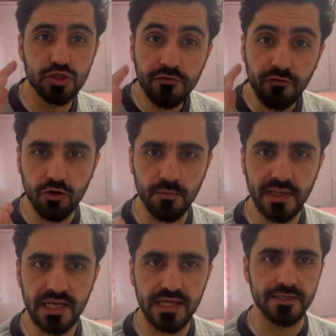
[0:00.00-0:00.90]
just for
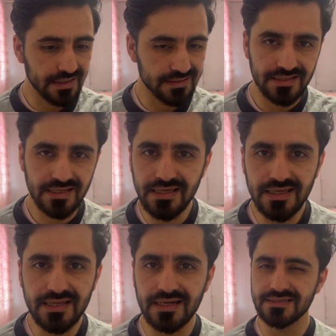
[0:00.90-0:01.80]
coming late. And
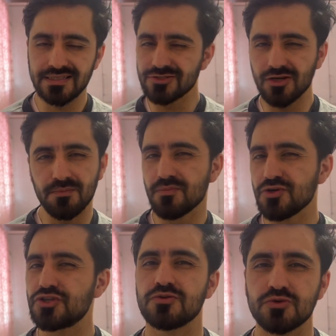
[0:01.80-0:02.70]
here, there's not
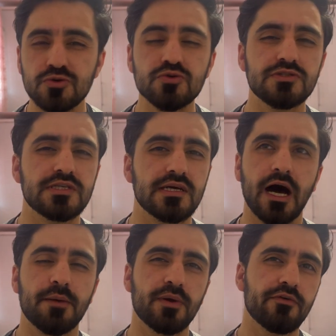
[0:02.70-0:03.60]
much rules here.
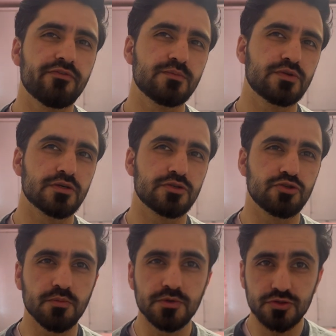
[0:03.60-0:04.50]
Apart from the
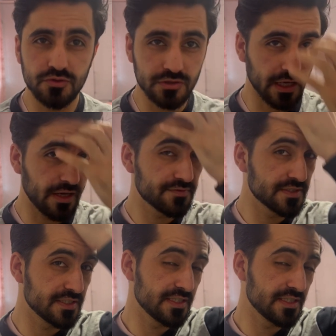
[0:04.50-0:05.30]
dumbest rule that I've seen